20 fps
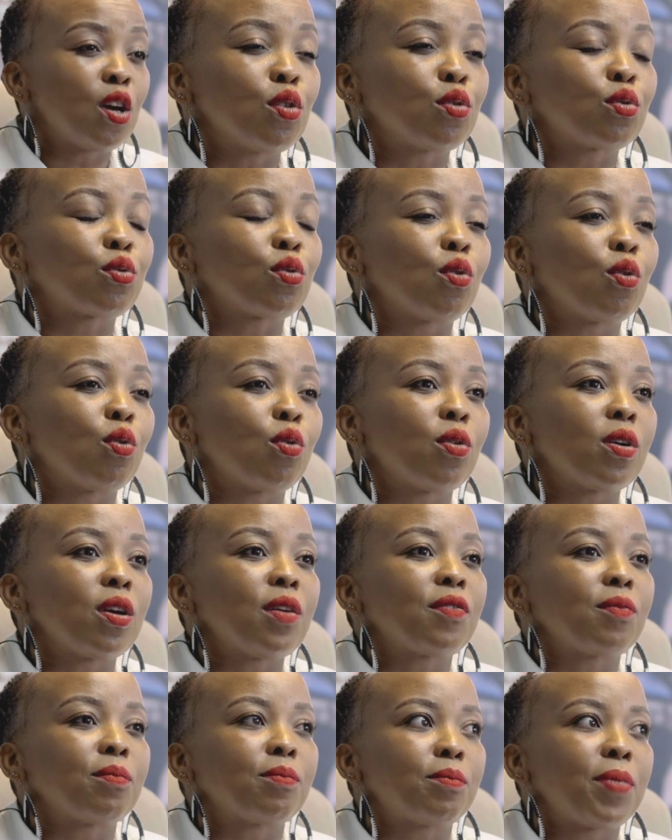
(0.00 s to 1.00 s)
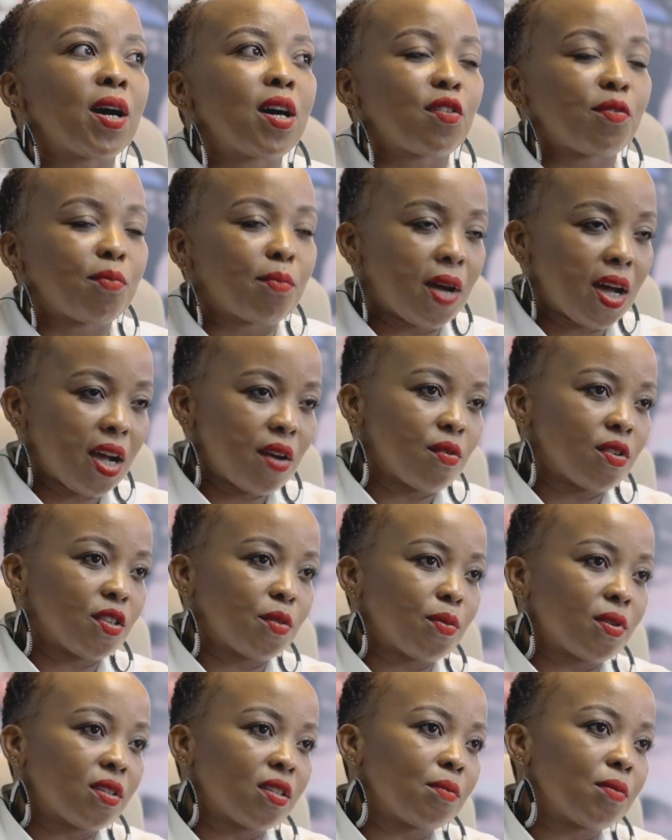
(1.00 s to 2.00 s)
So if part of my
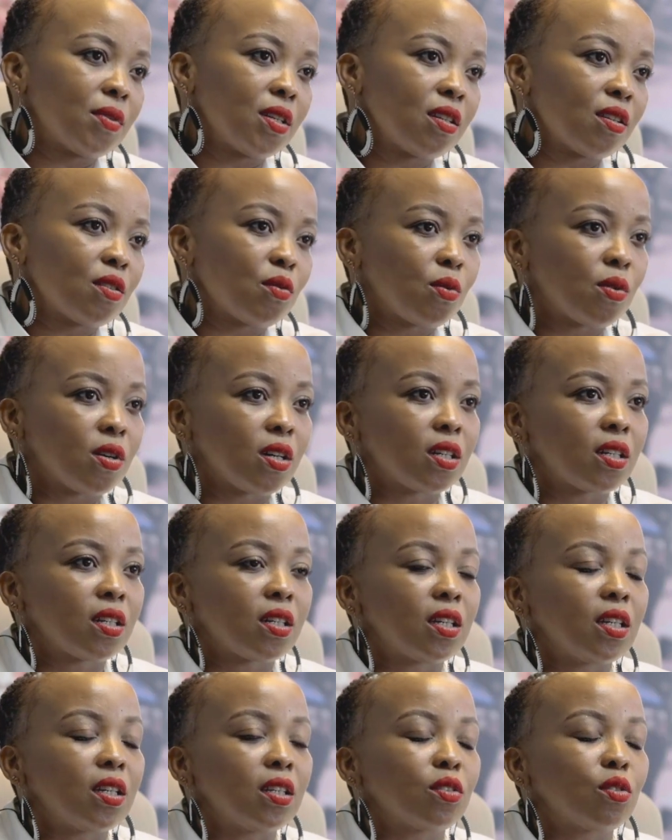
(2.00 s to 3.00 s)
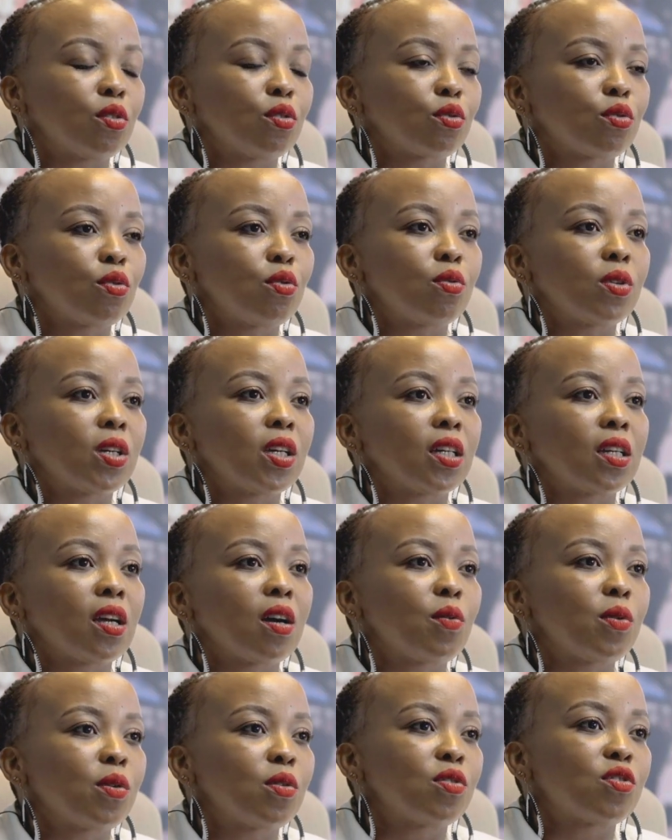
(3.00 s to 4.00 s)
responsibility at work is also looking at
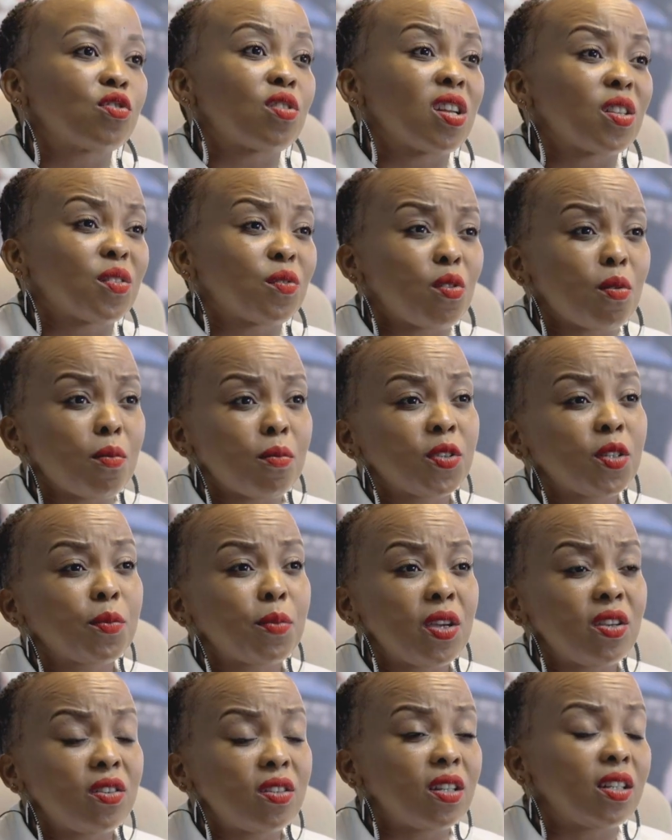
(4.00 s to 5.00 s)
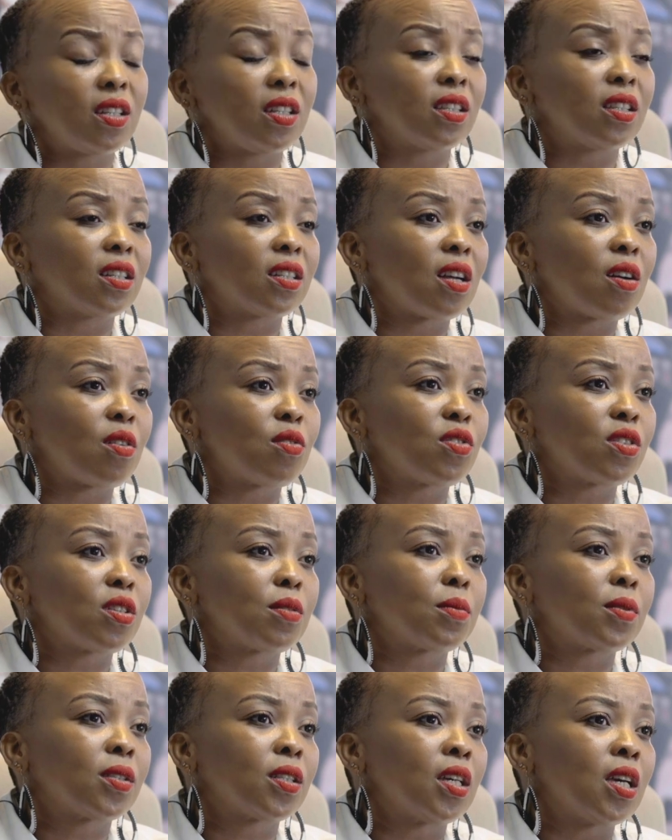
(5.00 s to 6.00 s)
how we could transform spatially the
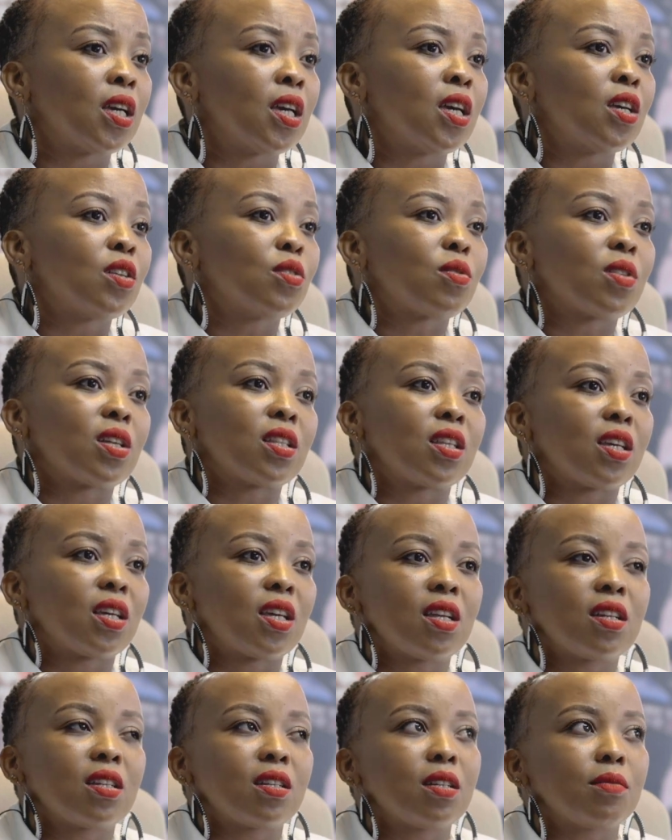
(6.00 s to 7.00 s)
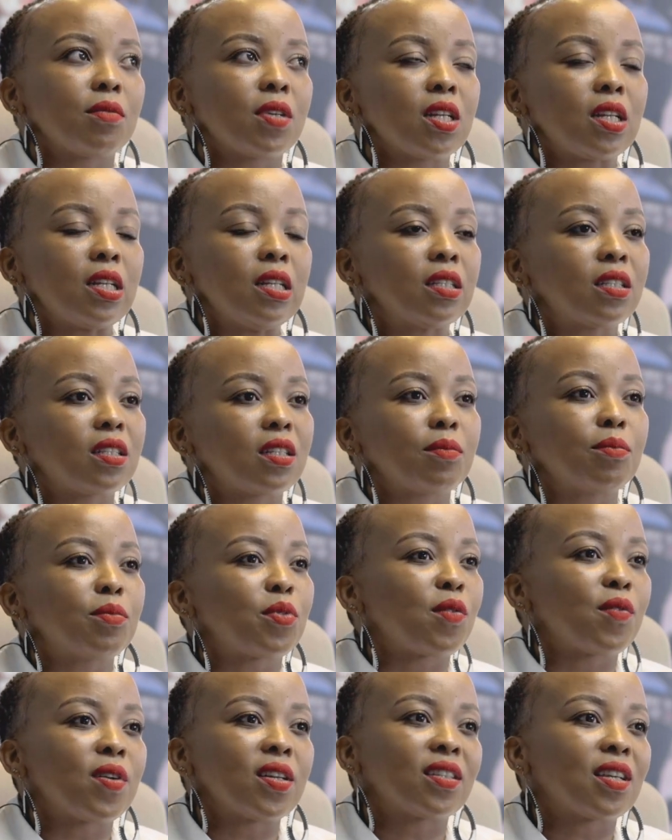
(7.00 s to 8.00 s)
townships so that they can at least
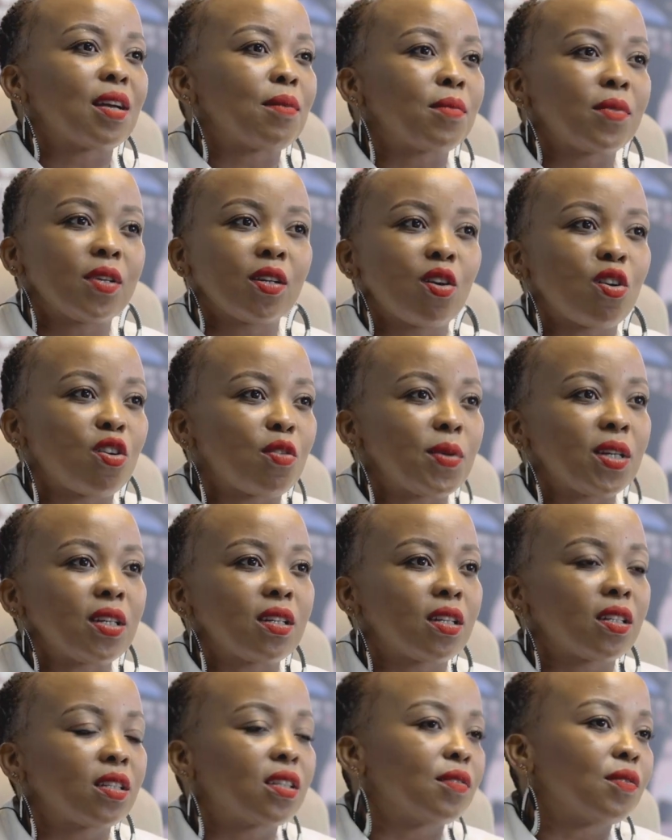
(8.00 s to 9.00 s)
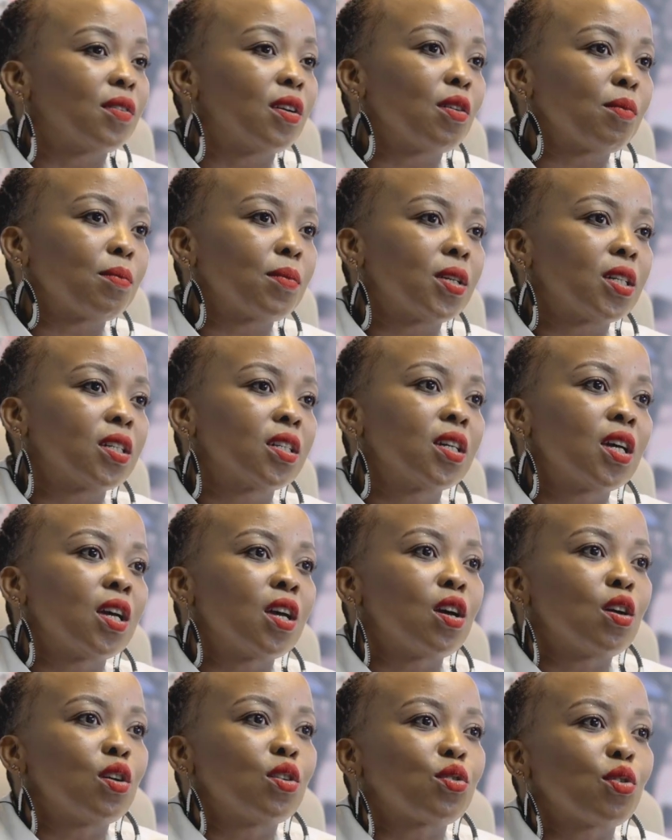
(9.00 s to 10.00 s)
provide some economic
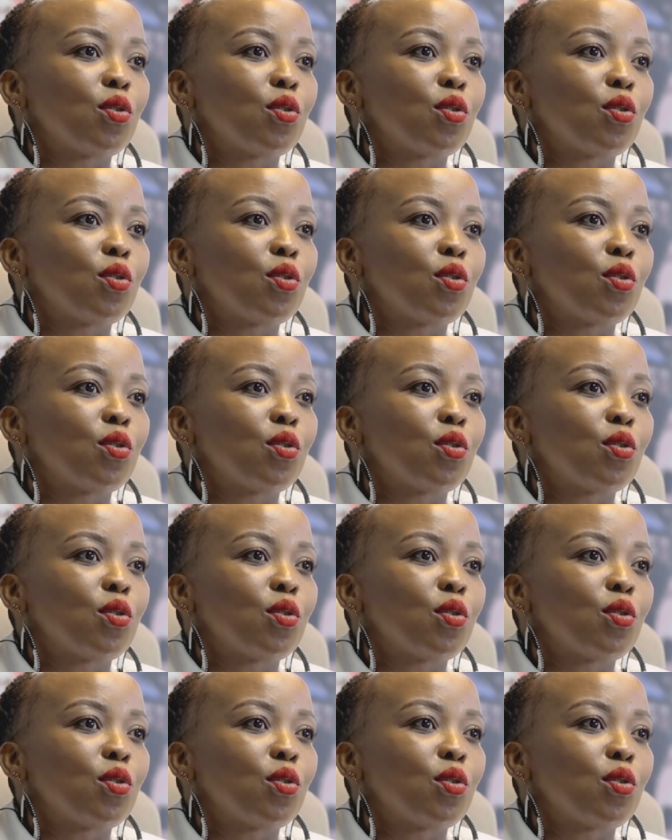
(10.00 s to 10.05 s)
development.